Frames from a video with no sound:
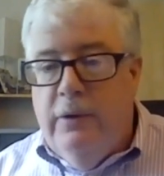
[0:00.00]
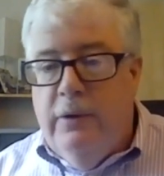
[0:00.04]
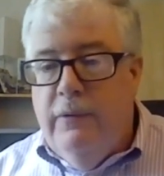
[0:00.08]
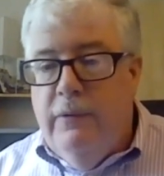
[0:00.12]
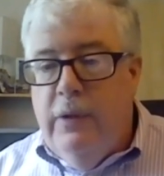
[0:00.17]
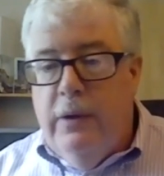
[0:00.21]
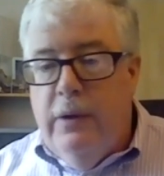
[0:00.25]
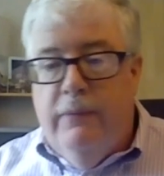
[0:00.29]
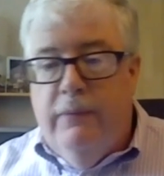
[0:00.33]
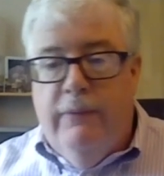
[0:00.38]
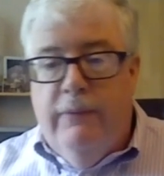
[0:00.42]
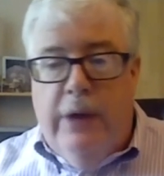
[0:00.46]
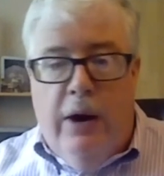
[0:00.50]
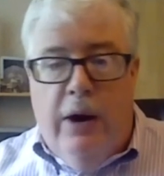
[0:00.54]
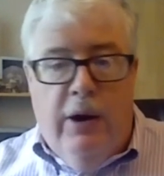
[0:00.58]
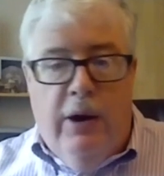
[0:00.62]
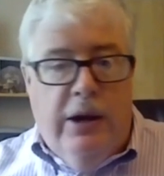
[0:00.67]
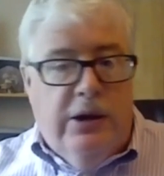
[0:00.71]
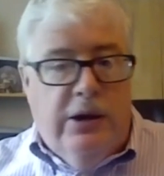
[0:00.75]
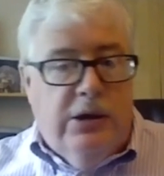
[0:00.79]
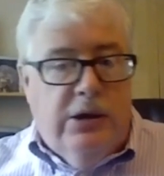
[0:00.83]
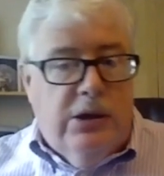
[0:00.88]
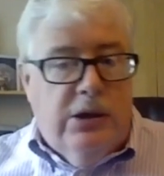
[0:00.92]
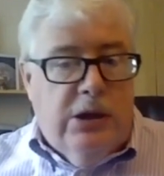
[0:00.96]
of the
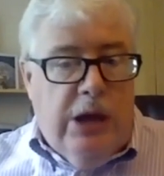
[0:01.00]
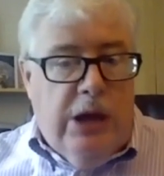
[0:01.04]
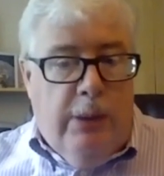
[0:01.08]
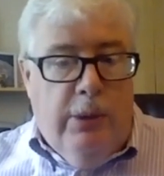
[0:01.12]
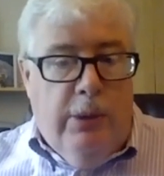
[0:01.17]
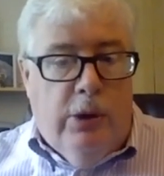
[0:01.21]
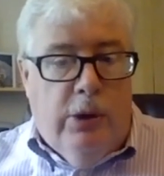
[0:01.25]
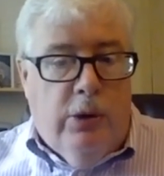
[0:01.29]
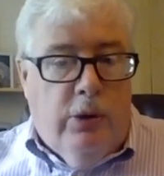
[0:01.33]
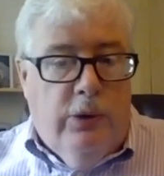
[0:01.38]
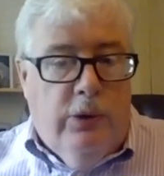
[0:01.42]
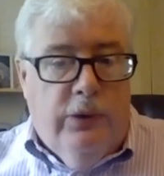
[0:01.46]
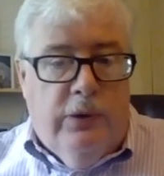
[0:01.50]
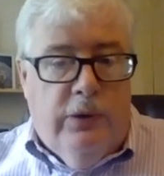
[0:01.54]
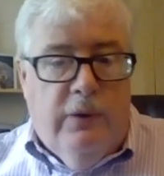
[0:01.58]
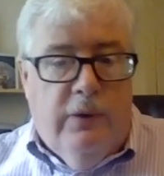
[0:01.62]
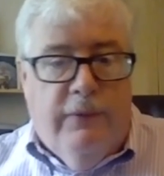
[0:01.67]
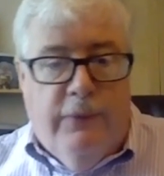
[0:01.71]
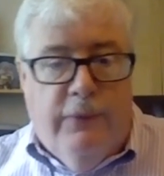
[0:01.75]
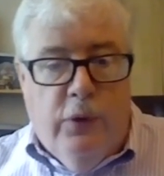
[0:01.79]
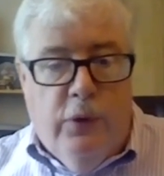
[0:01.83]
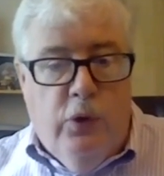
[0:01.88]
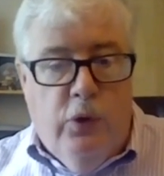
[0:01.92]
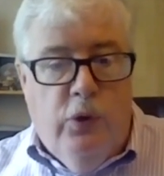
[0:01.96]
various chemicals
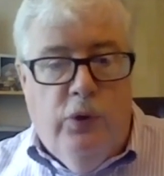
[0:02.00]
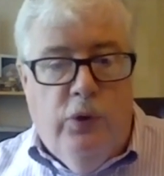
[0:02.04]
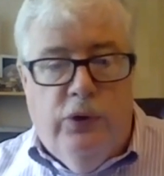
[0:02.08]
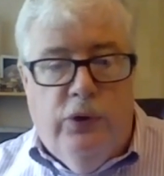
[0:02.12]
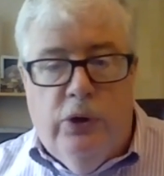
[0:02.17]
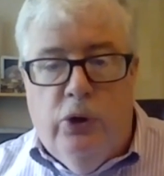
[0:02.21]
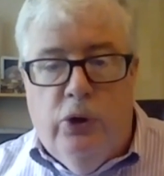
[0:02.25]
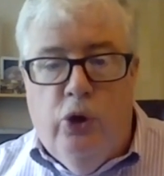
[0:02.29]
and foods and